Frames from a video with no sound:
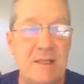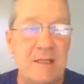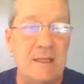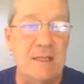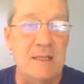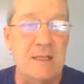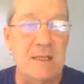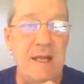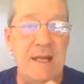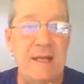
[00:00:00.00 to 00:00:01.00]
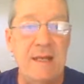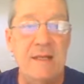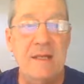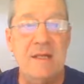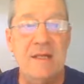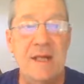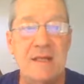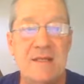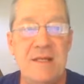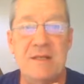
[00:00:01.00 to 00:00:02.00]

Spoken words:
And then the next thing